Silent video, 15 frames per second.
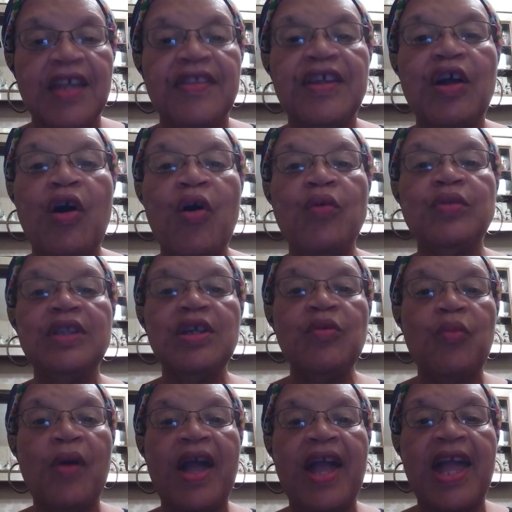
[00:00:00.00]
The only
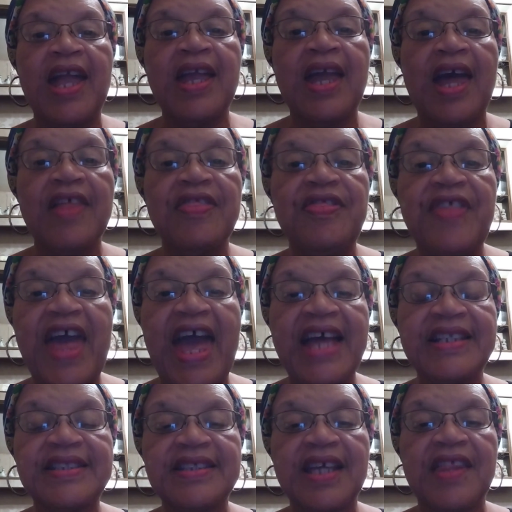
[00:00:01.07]
way
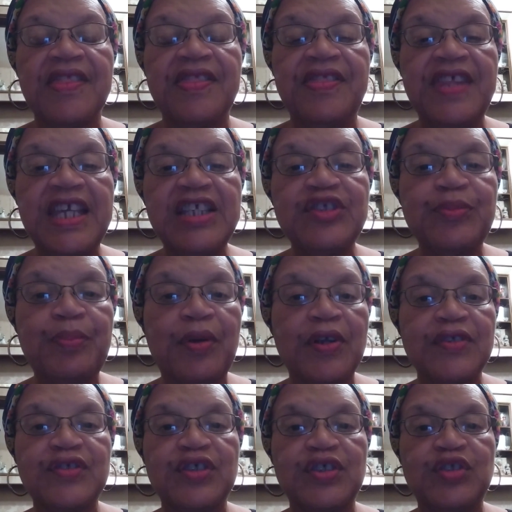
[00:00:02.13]
that these
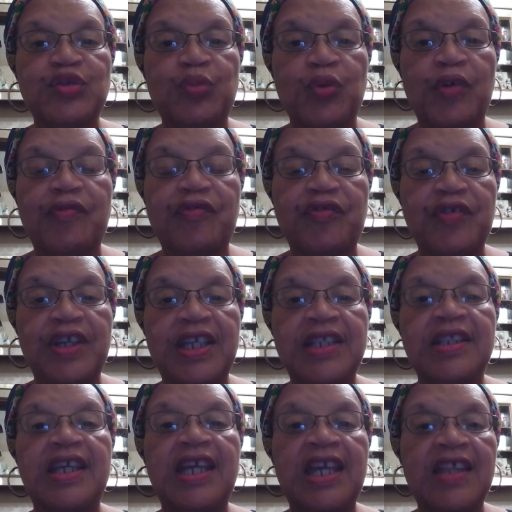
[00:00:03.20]
persons were
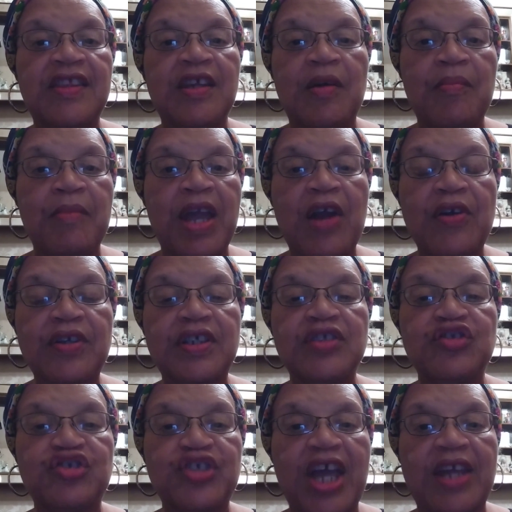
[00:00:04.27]
freed in the
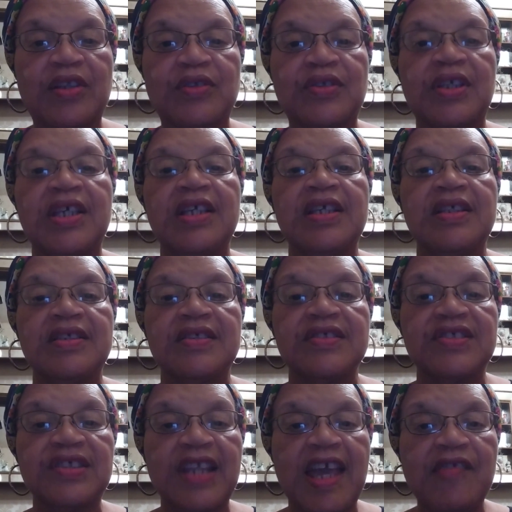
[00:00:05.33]
American chattel
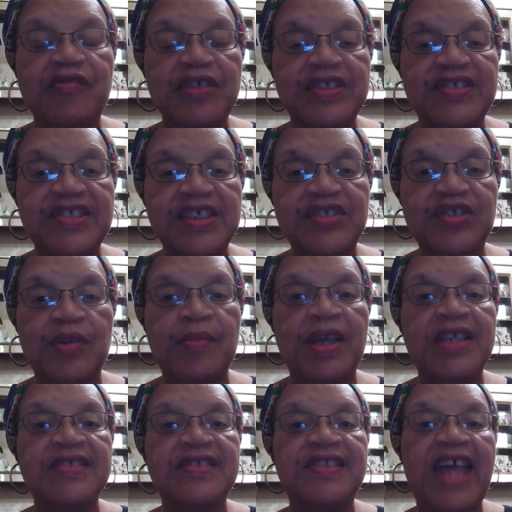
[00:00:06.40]
slavery system
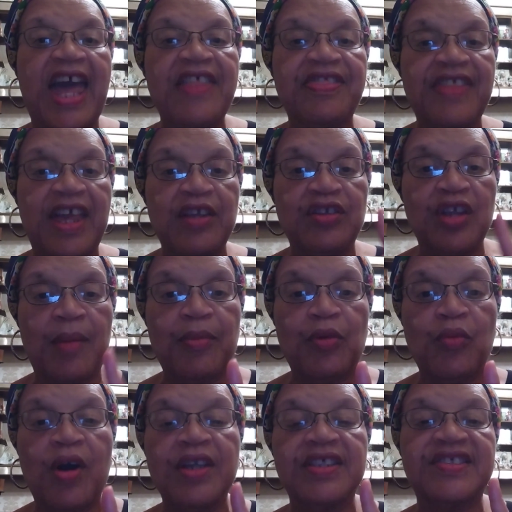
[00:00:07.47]
is that they, number
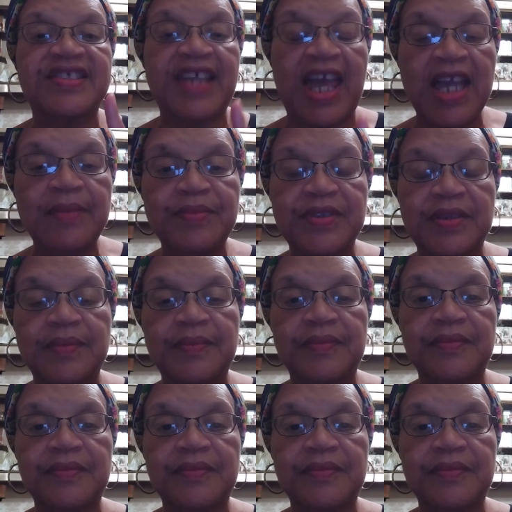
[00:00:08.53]
one, escaped.